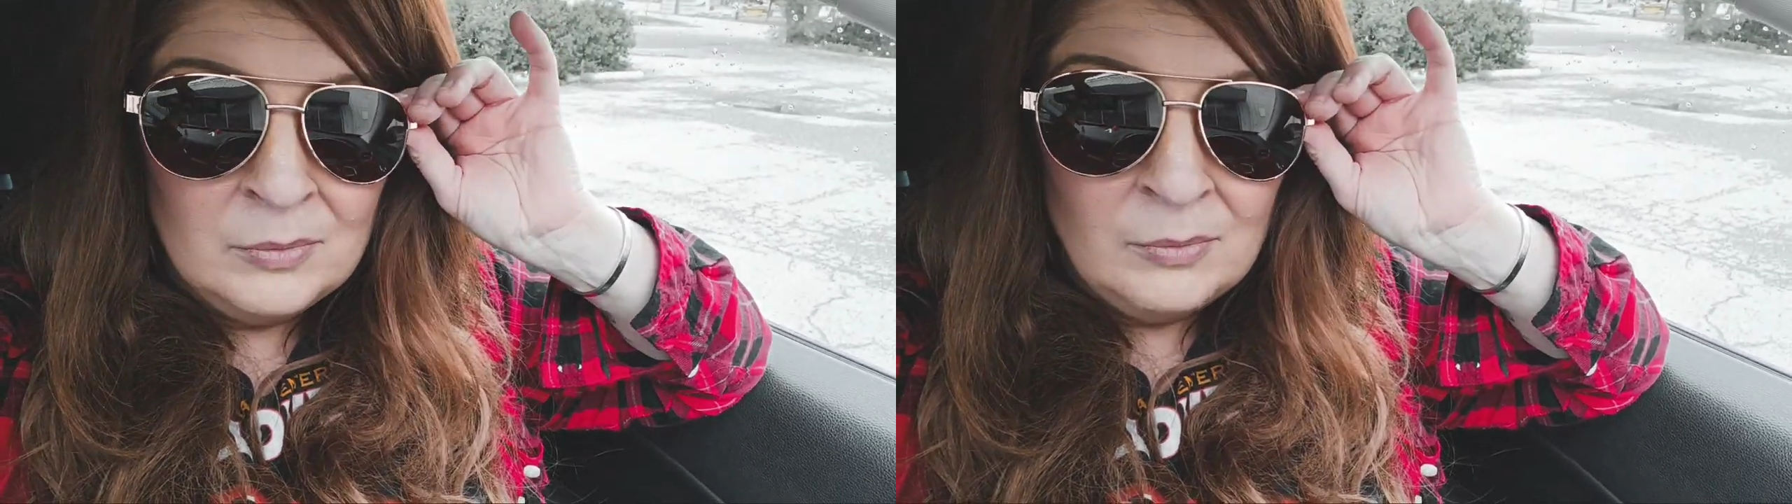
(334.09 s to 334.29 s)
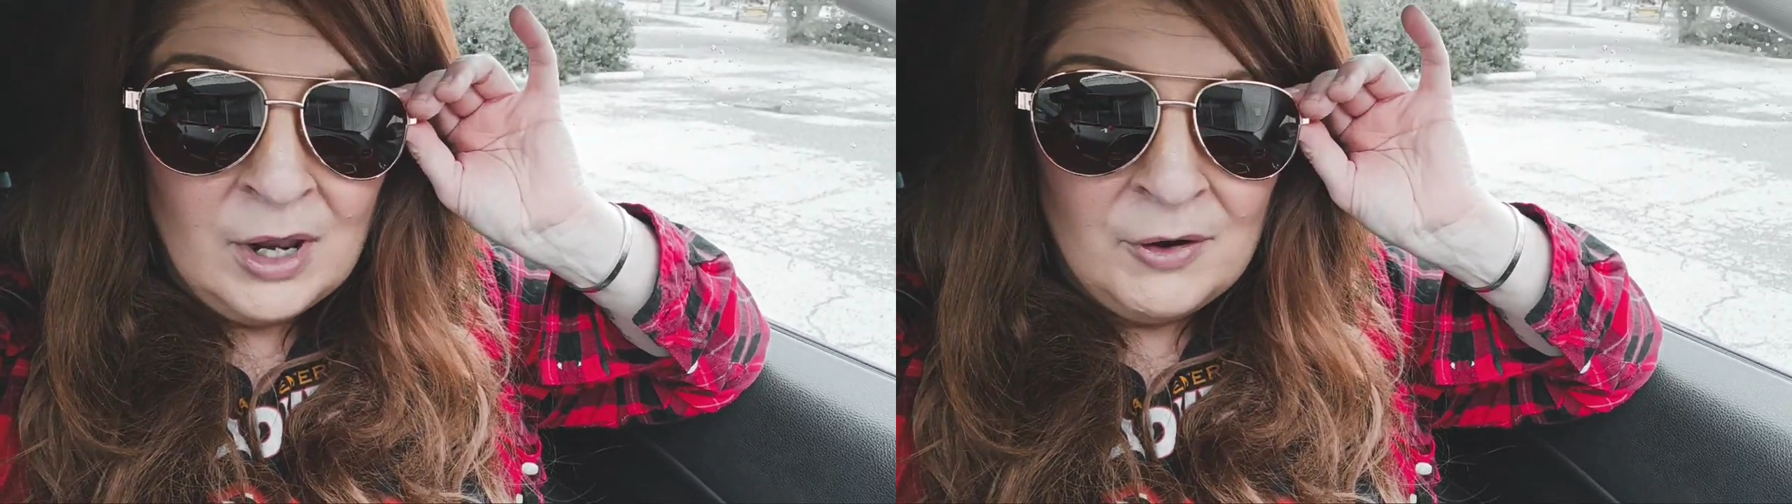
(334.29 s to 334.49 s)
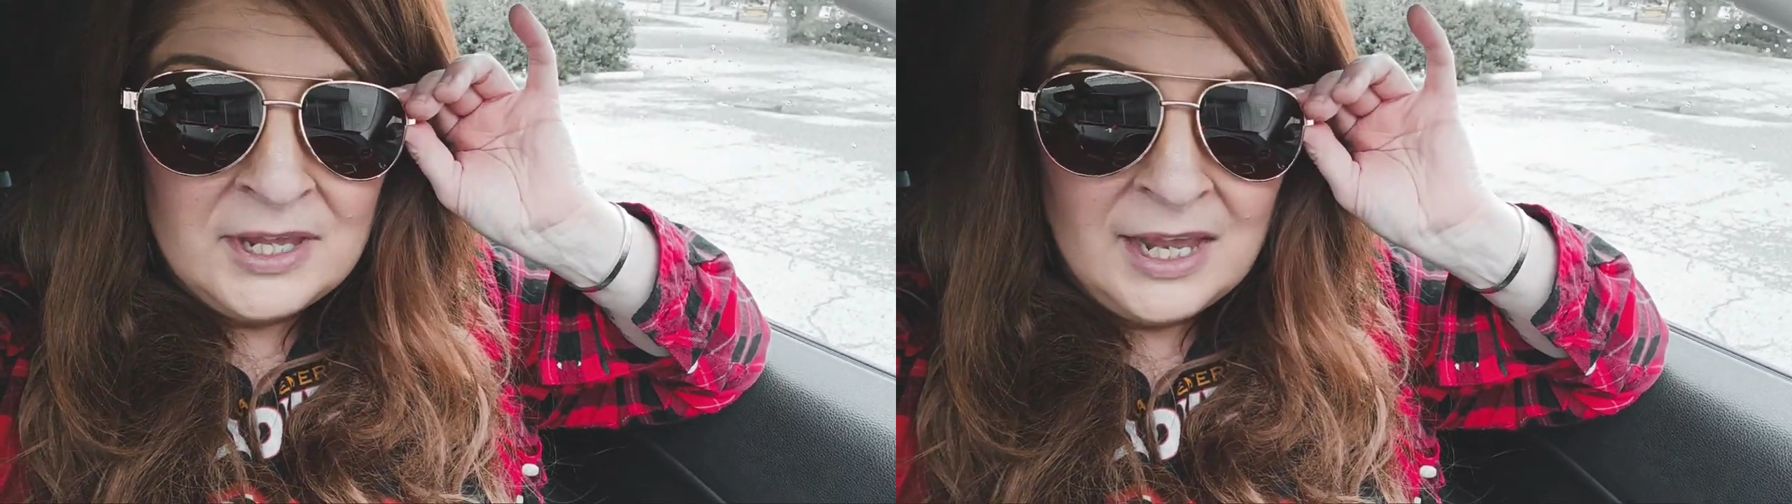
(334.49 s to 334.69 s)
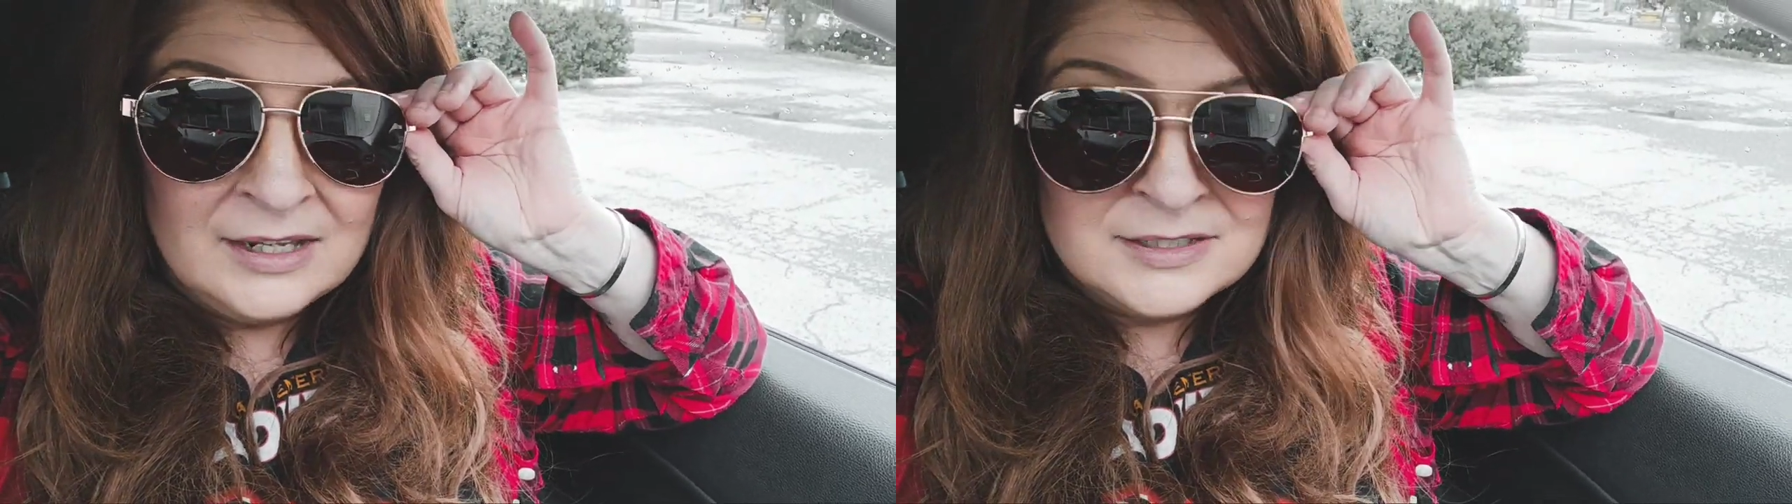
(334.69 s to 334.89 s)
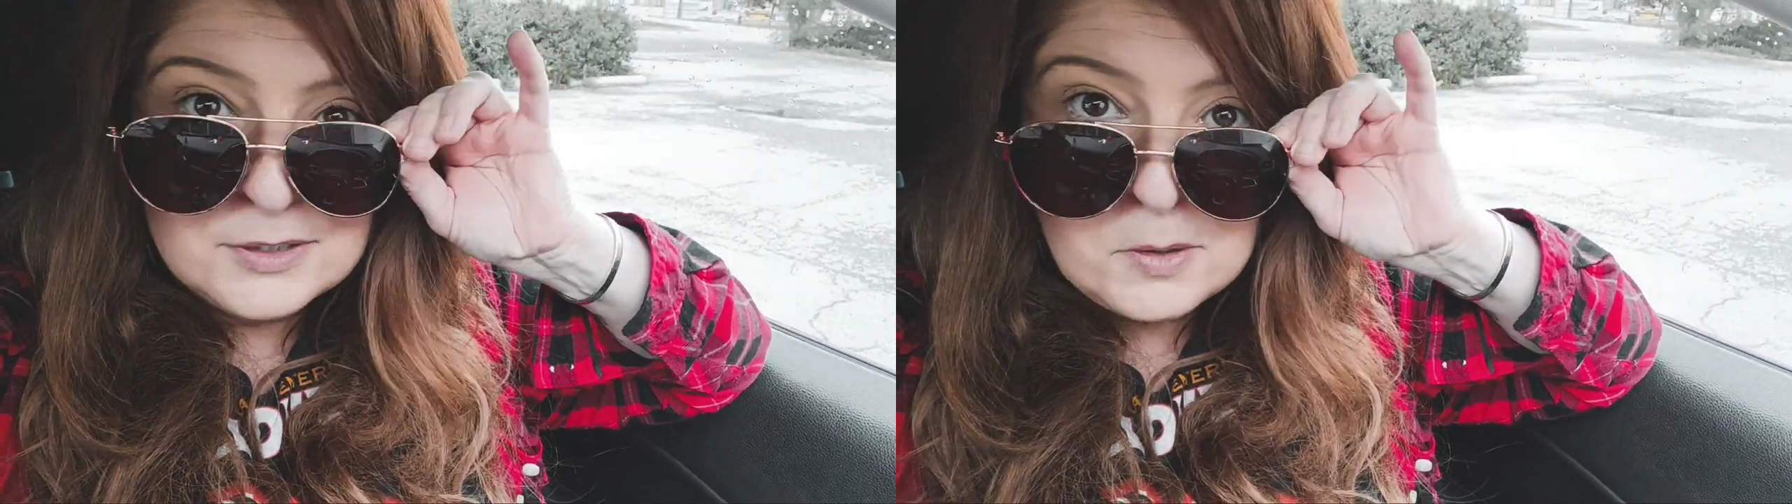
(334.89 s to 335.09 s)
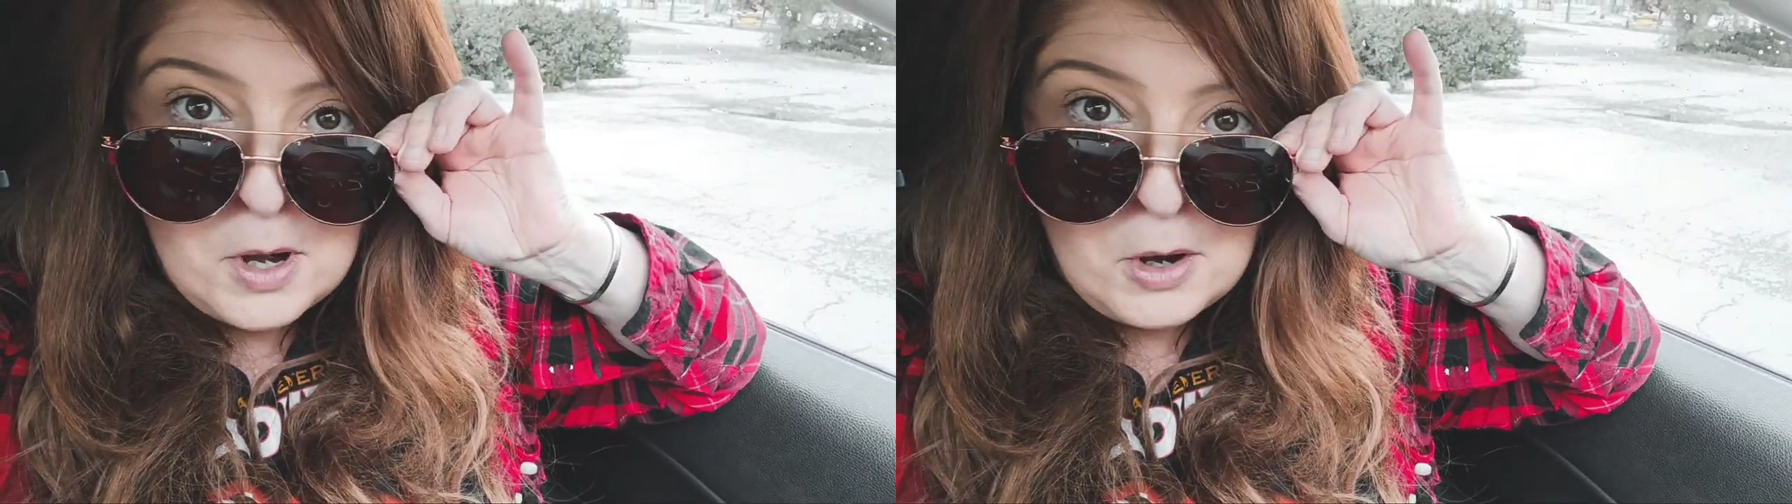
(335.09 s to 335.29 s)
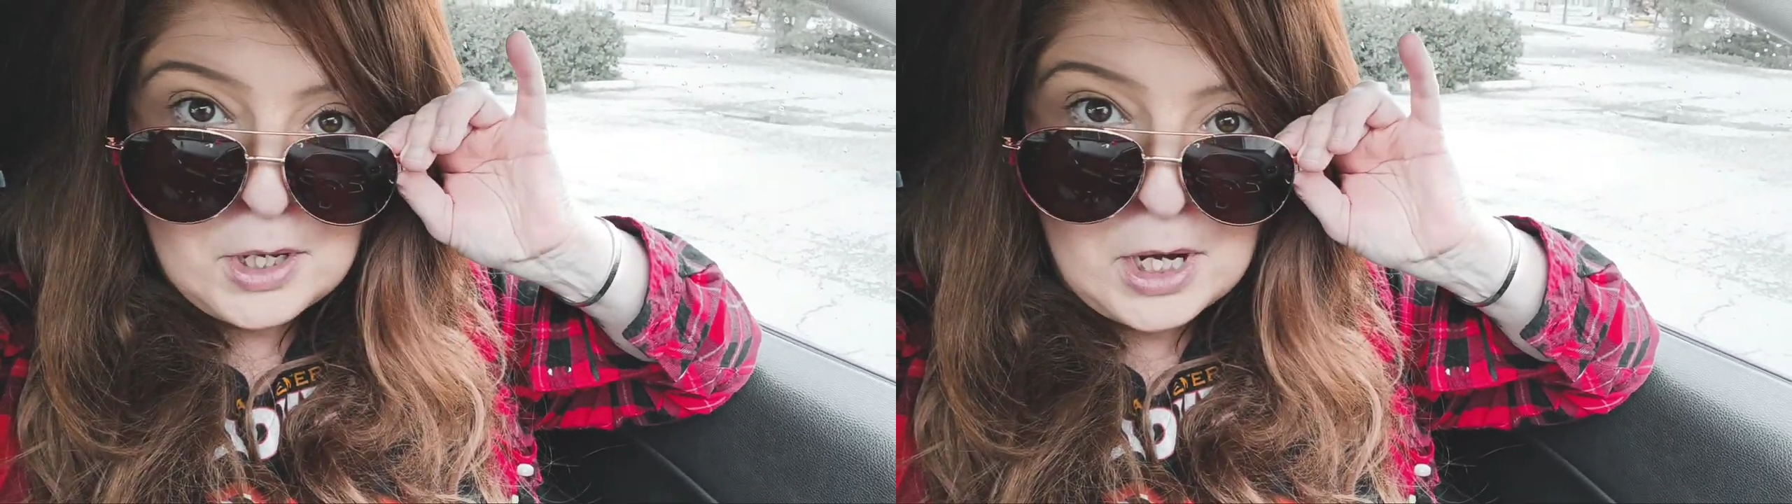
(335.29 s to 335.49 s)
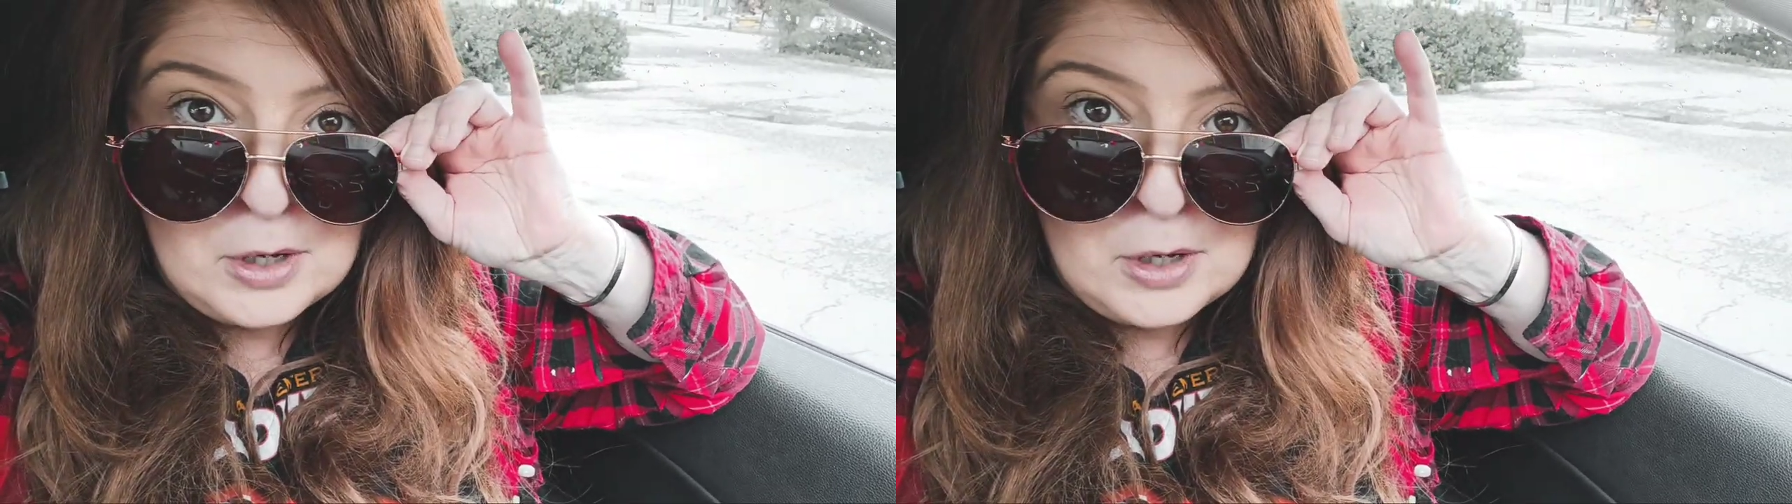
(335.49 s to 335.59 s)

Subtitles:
Now I can't.